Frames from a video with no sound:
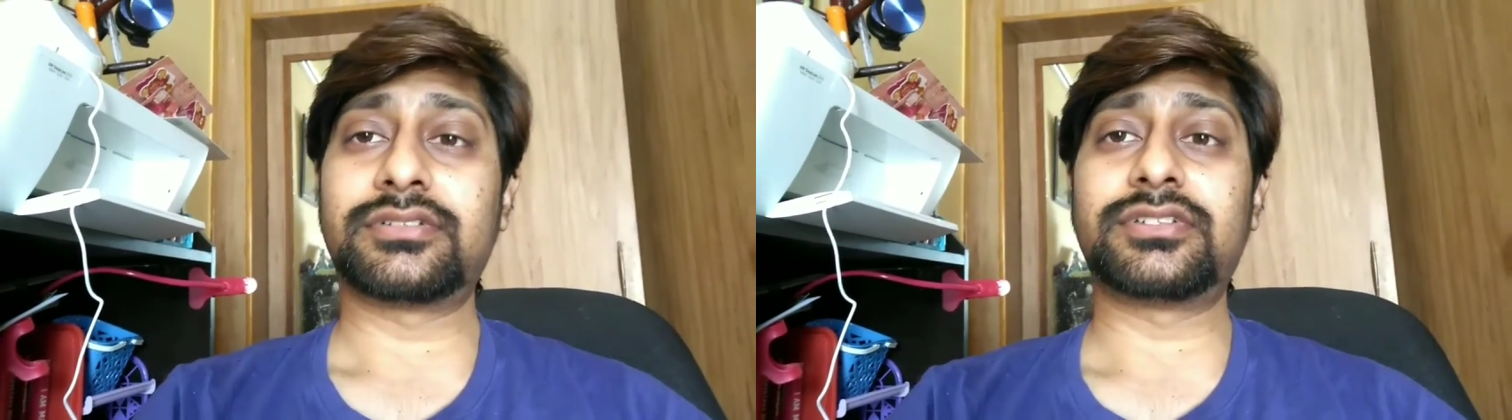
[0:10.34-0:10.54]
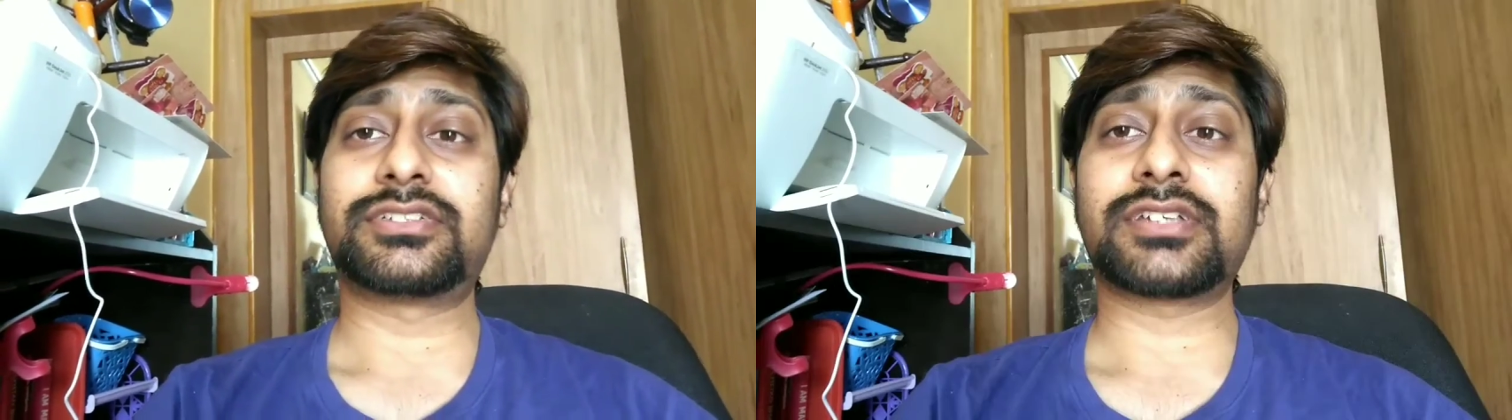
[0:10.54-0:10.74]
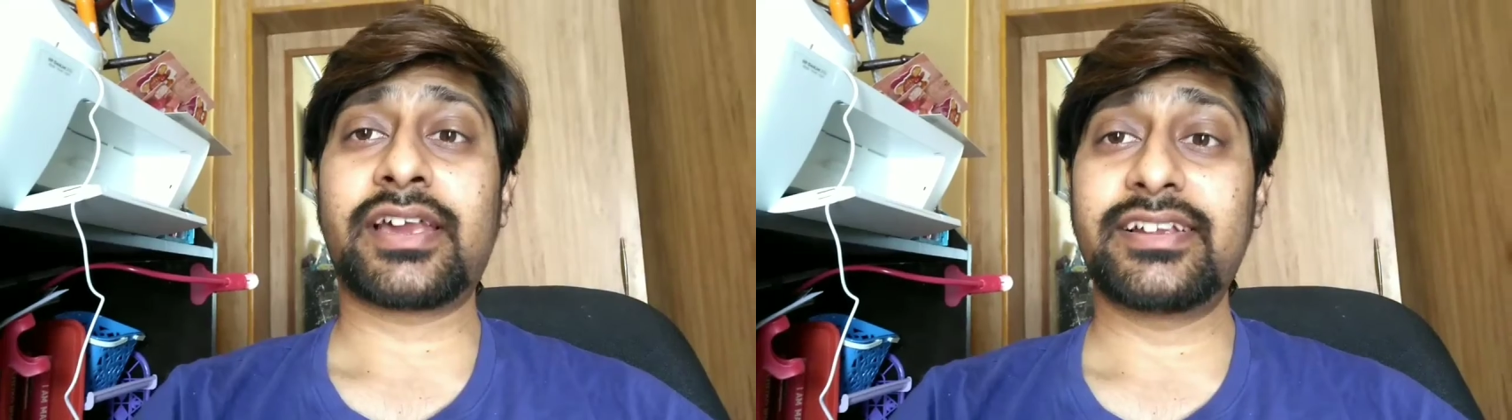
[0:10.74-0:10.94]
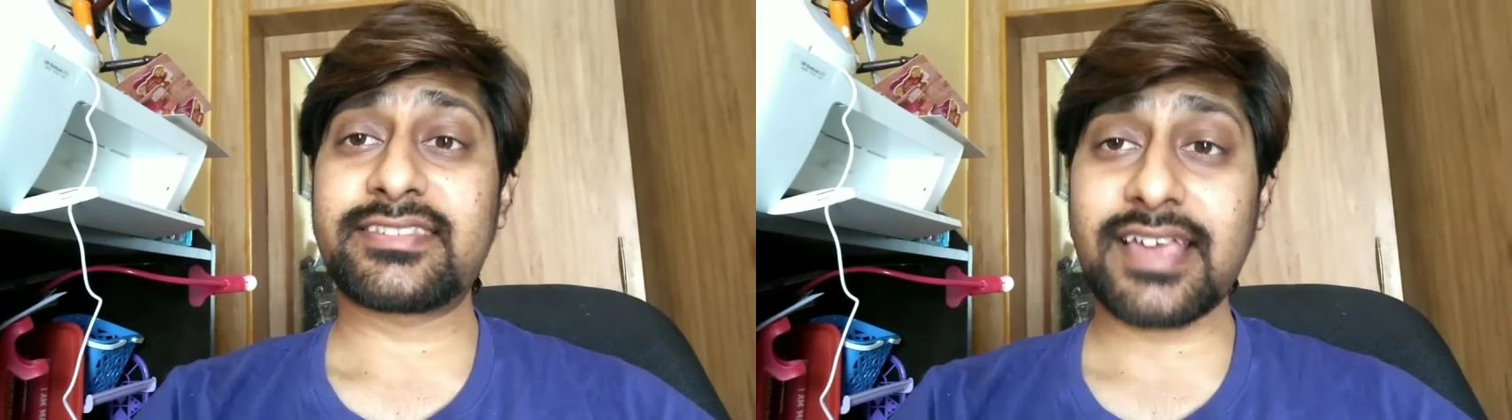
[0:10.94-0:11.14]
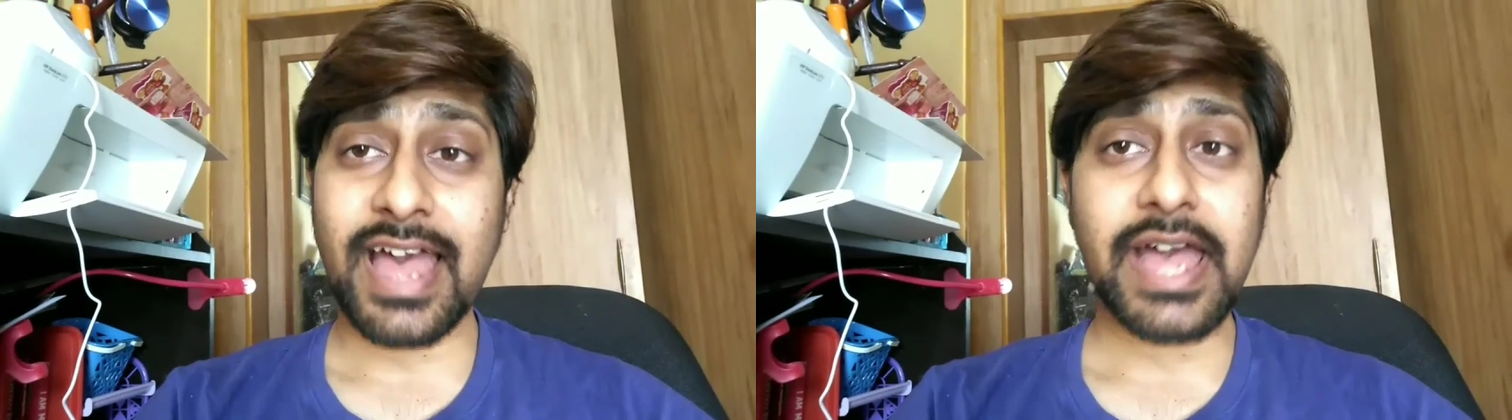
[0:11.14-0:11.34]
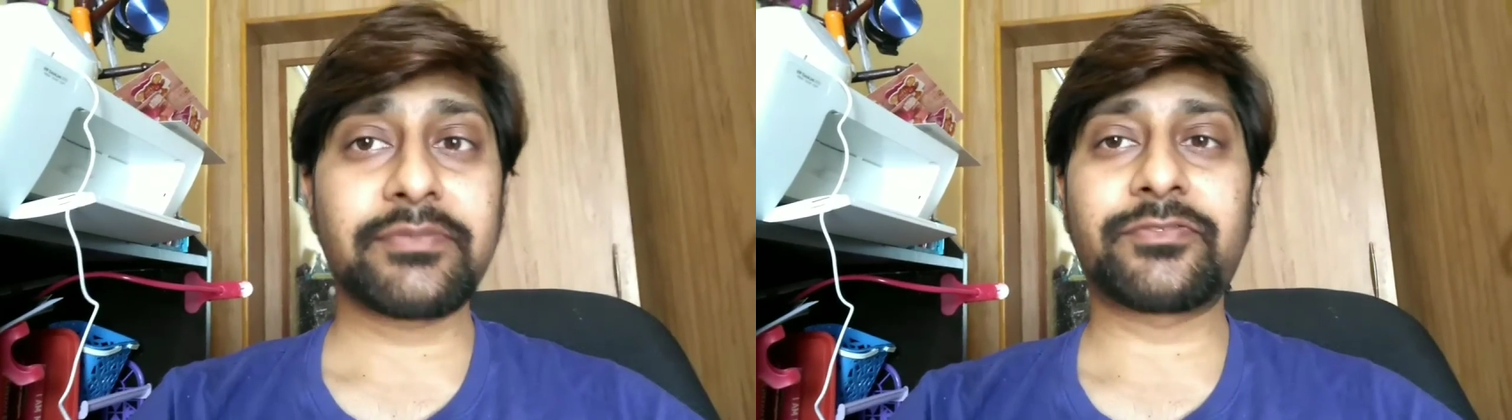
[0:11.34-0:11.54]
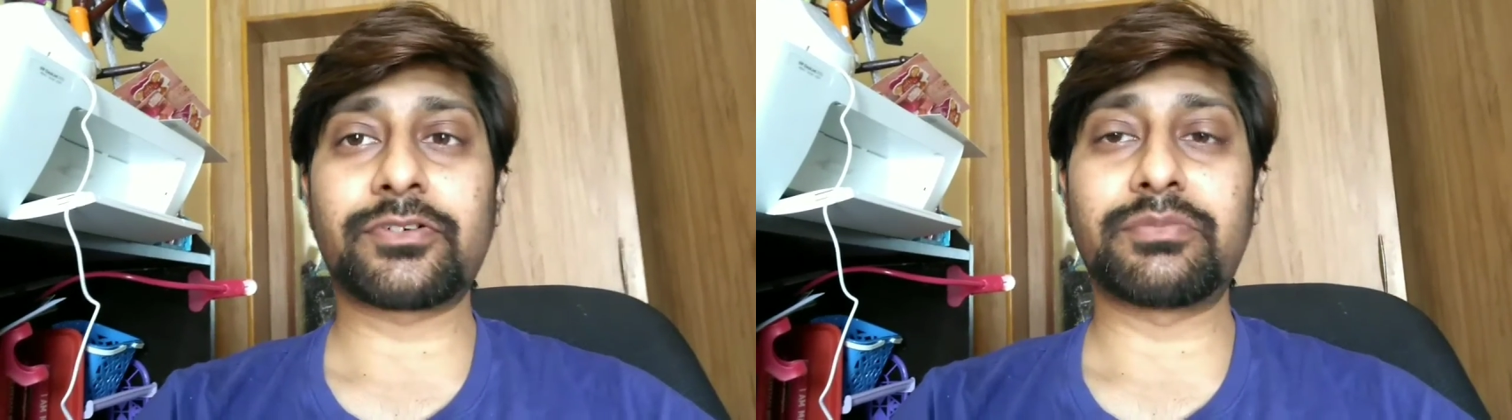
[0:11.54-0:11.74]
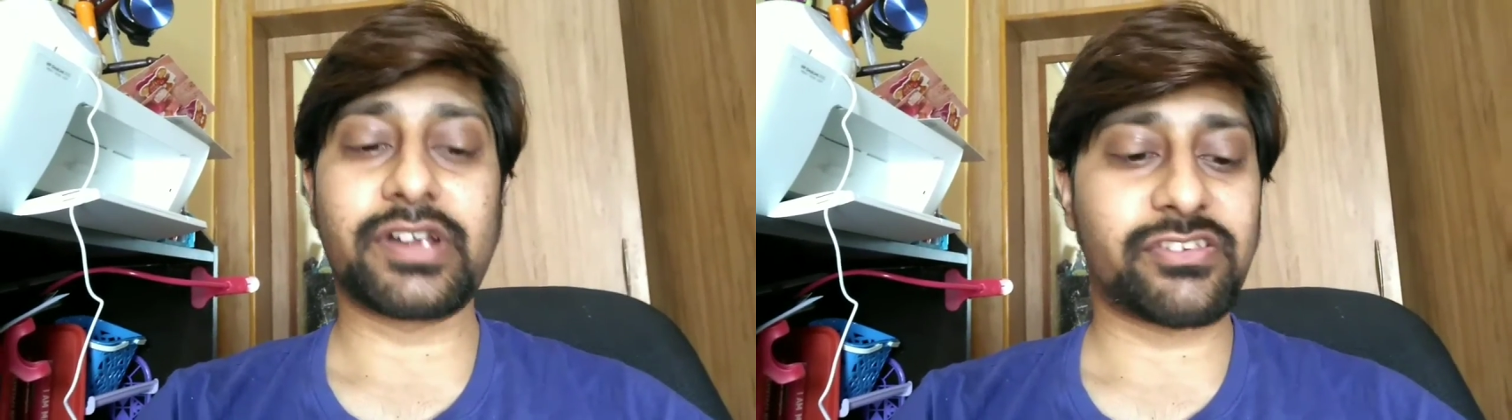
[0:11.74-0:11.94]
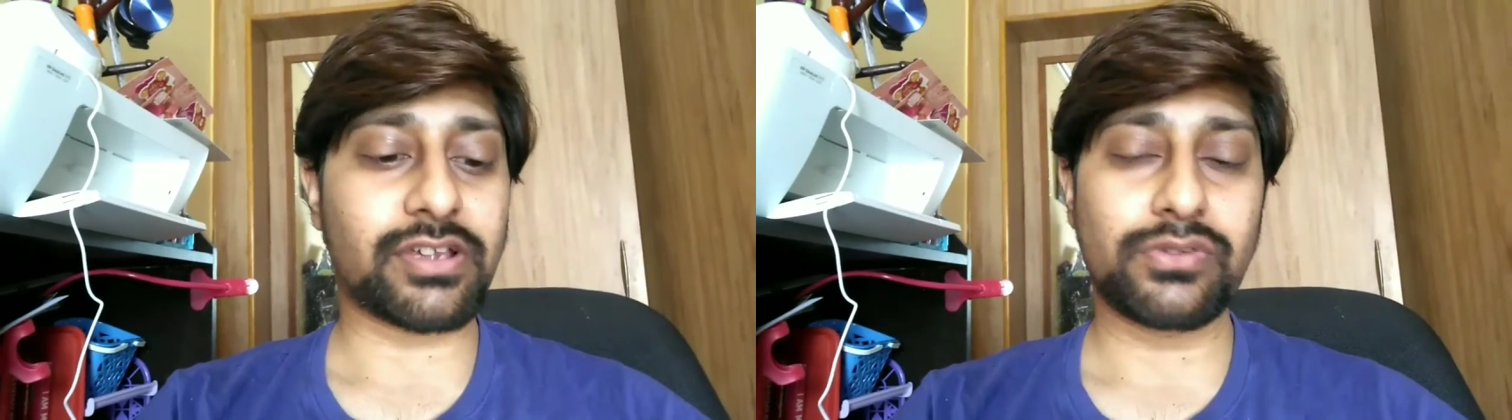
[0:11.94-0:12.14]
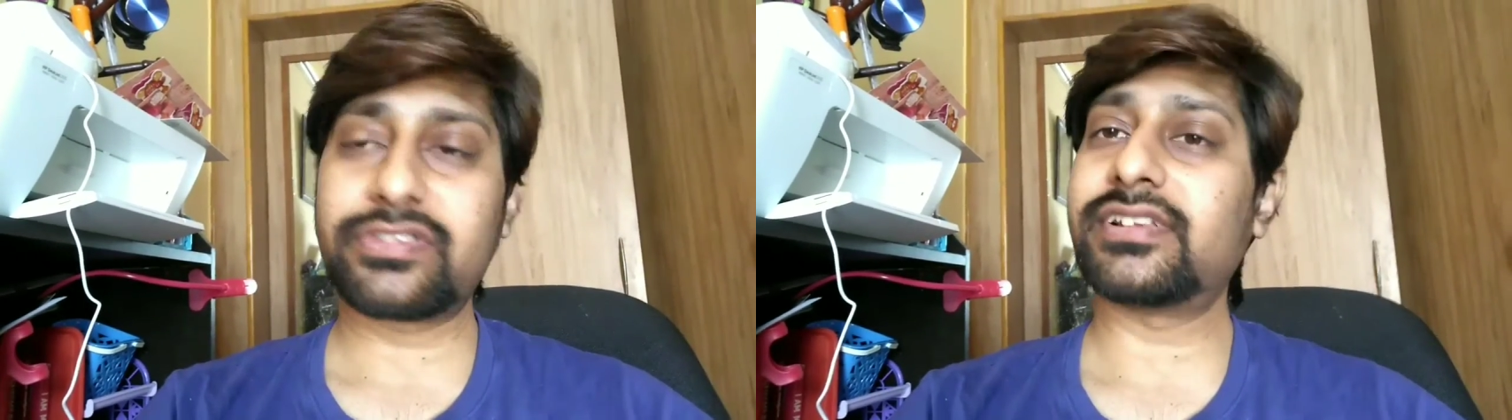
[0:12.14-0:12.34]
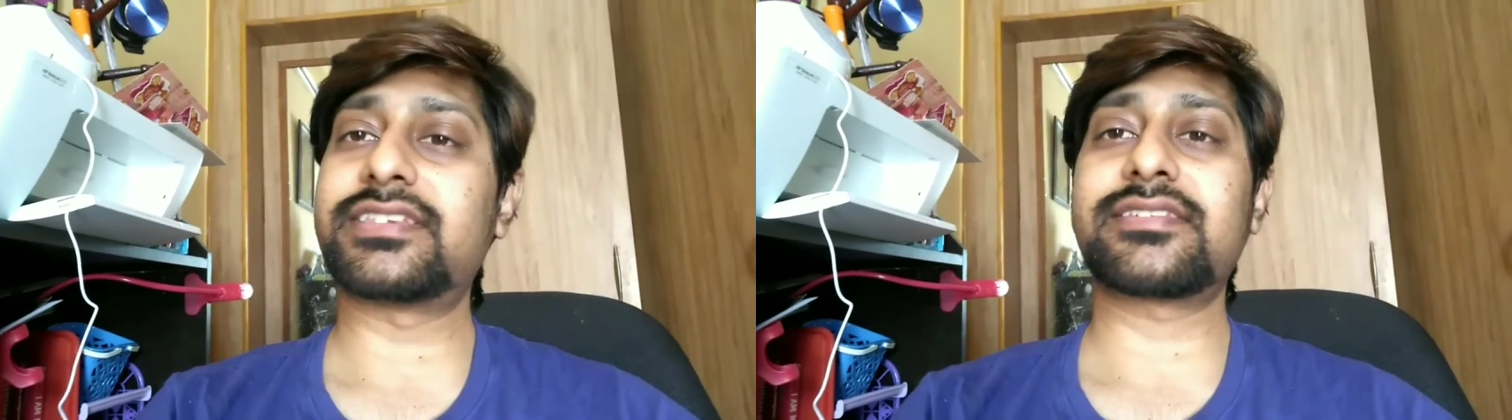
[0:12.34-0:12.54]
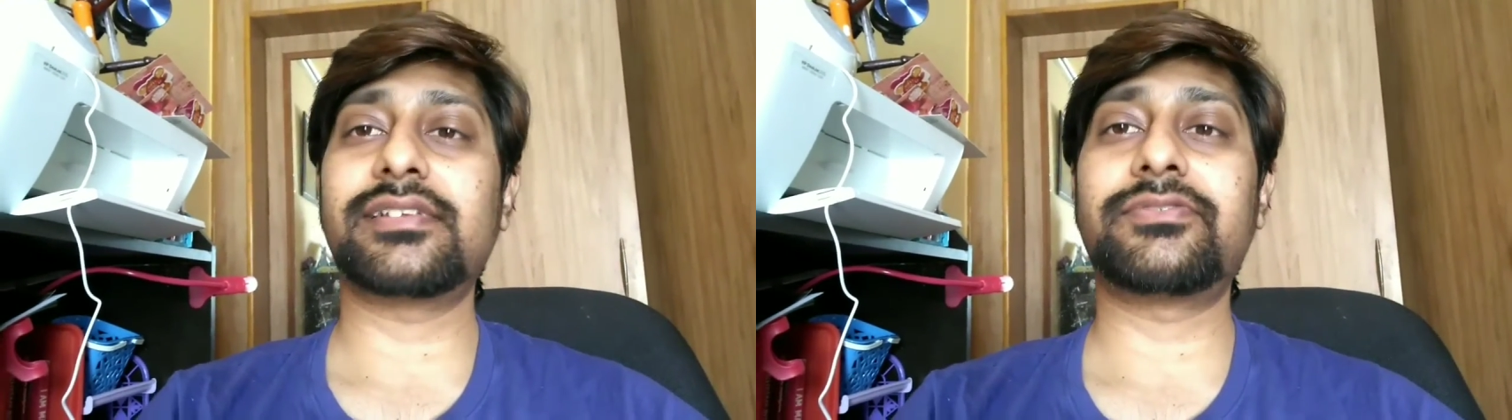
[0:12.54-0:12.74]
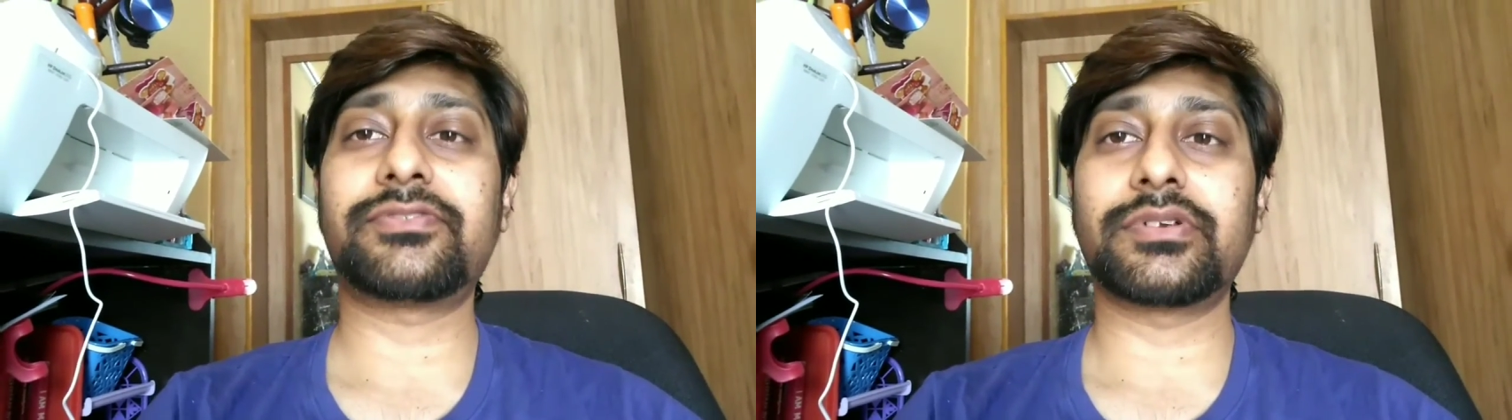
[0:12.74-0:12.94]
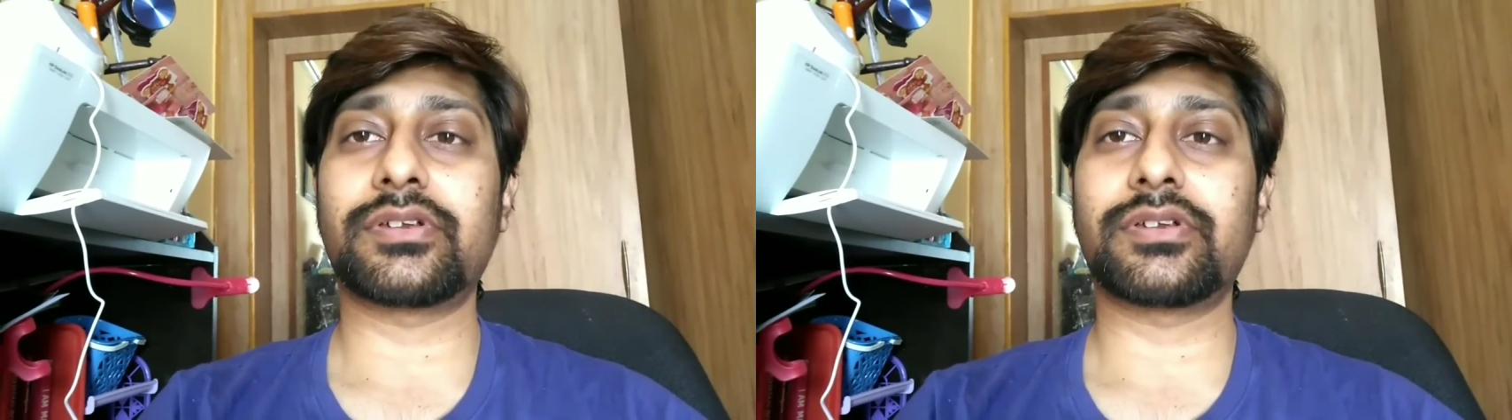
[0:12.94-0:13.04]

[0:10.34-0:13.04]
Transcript: this IELTS app from British Council itself.